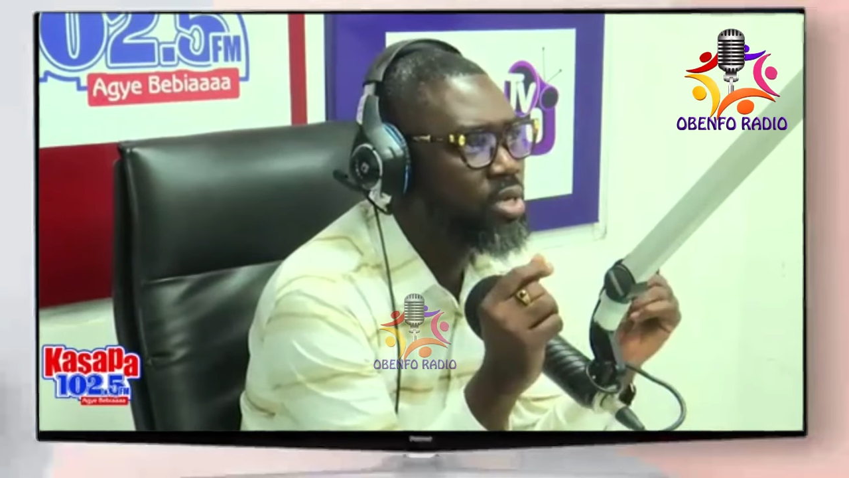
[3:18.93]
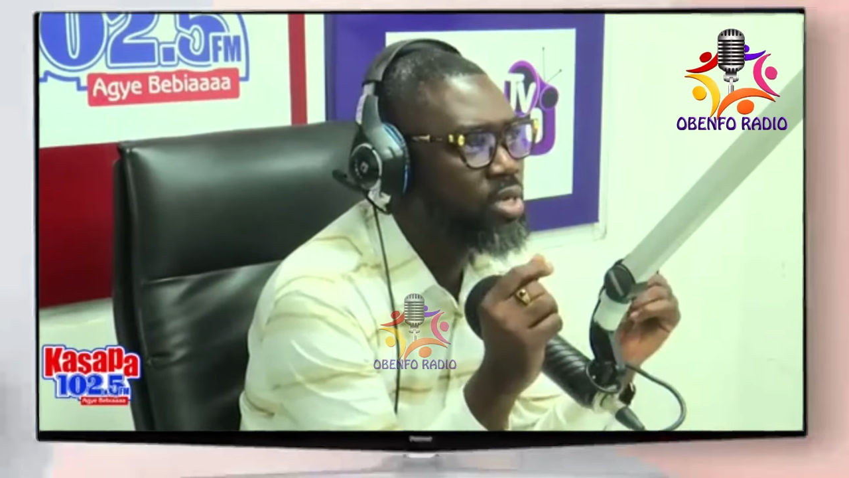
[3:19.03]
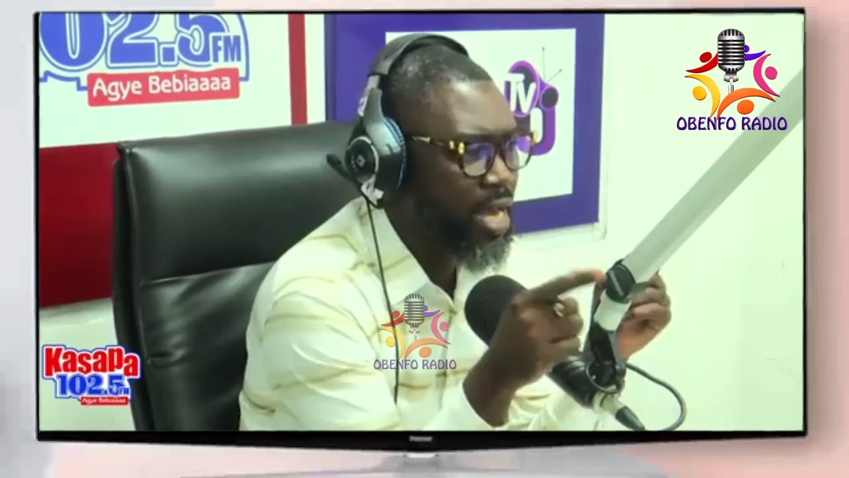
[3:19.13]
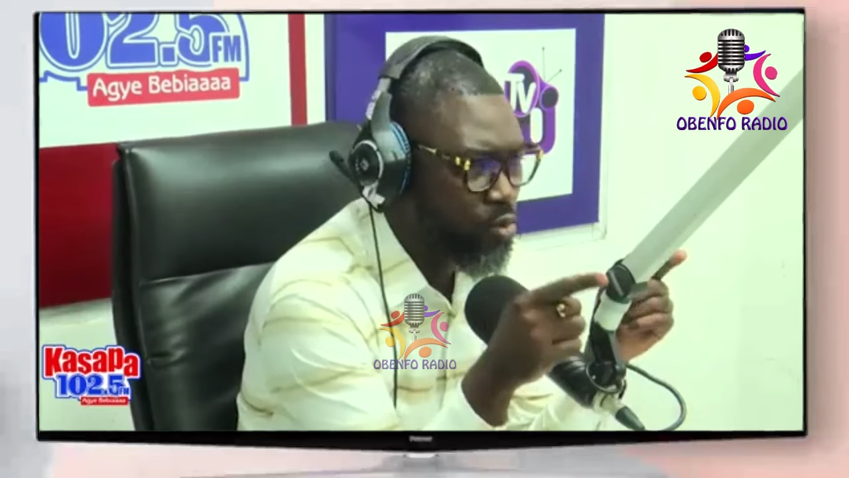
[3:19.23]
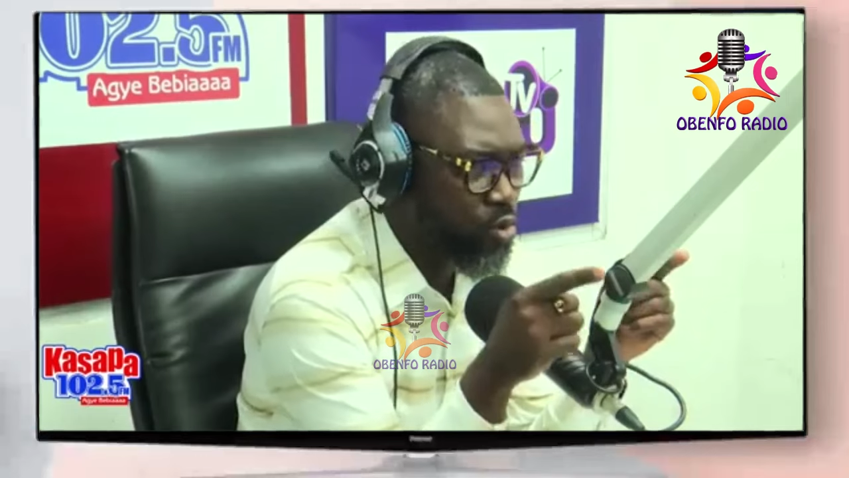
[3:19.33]

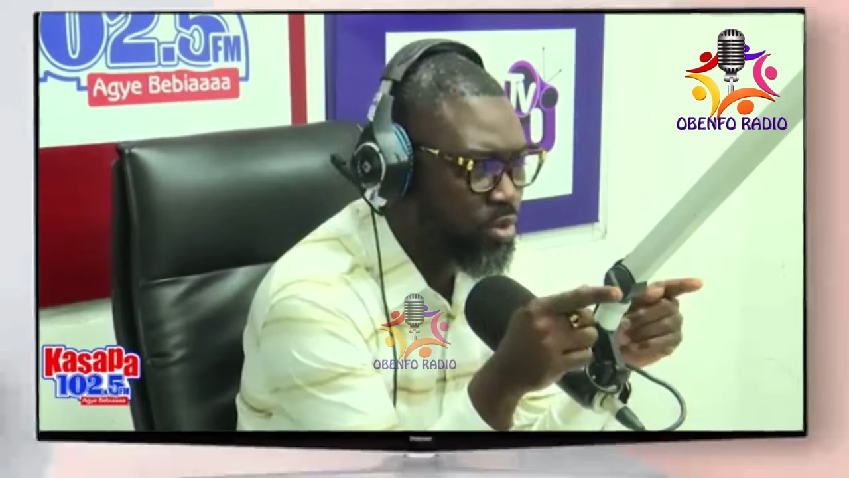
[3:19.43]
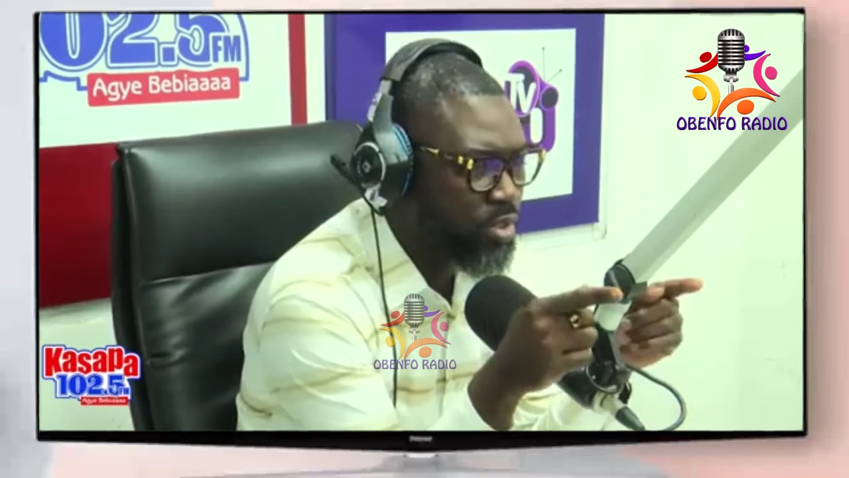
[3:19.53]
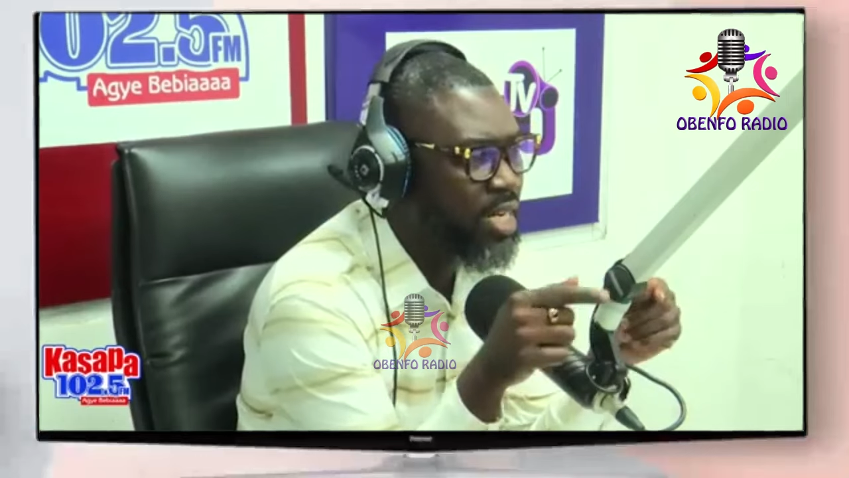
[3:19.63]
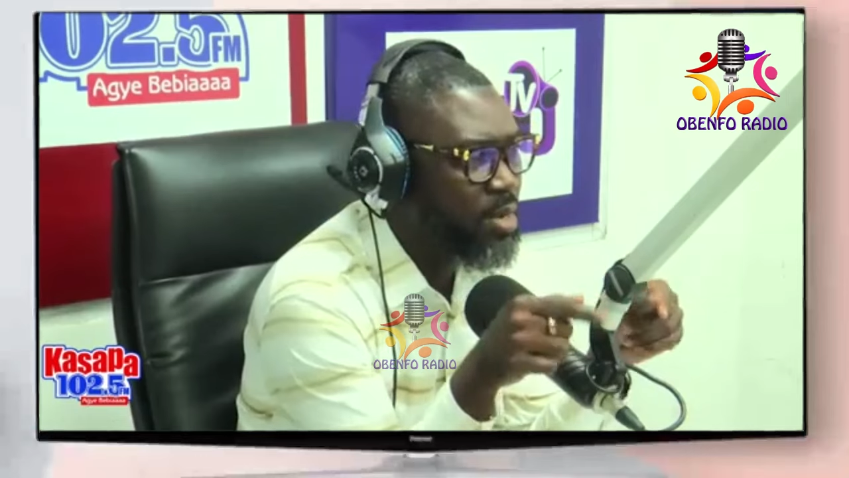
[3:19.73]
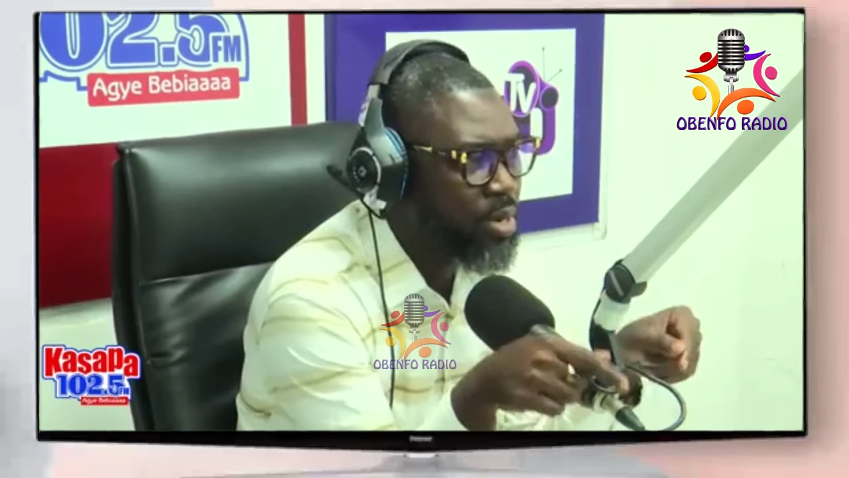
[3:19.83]
not in com
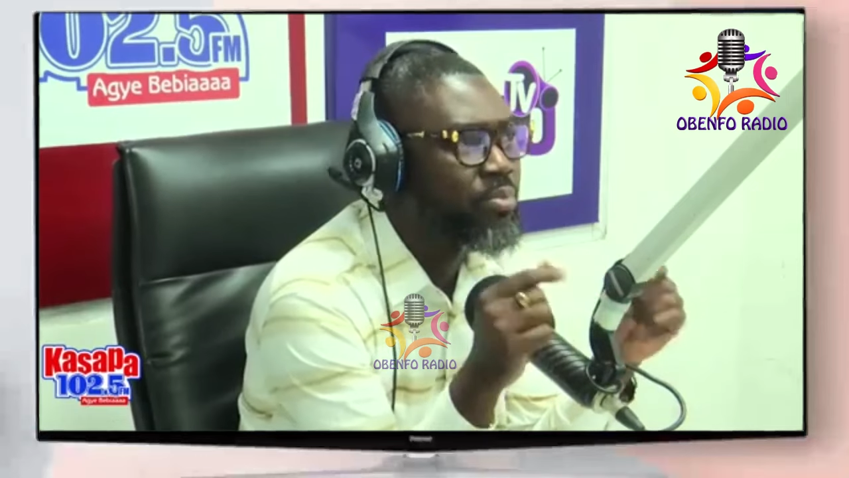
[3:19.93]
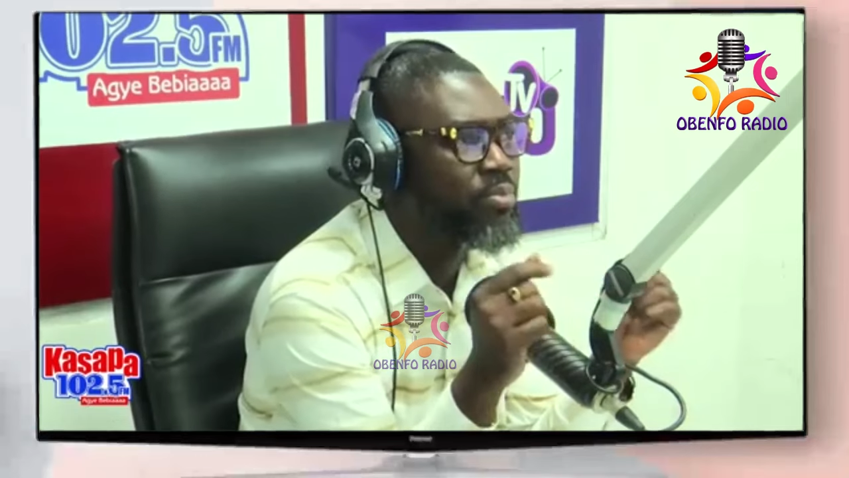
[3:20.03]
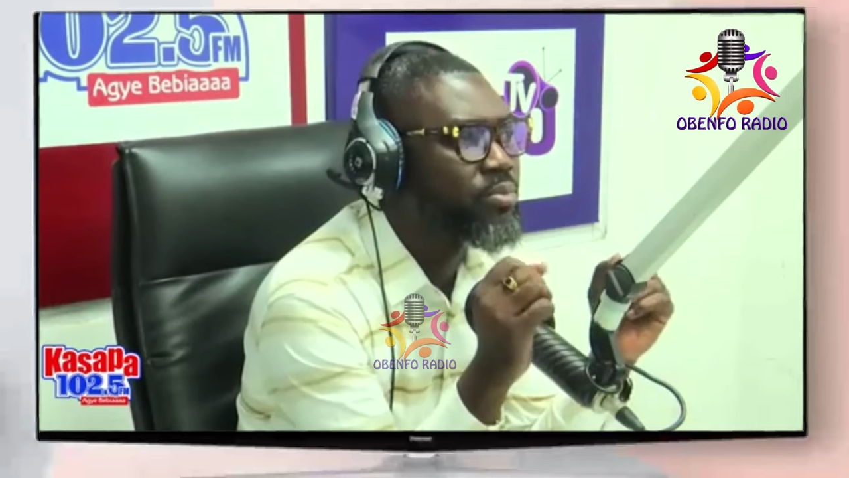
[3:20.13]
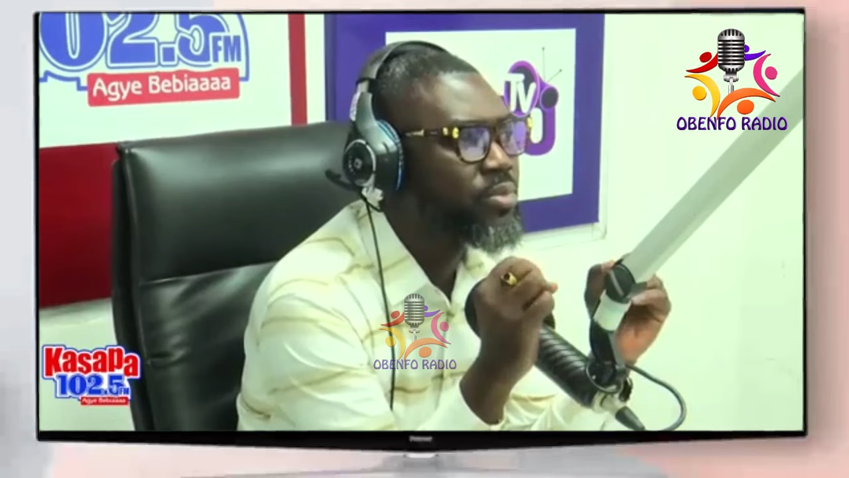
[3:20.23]
shani bem,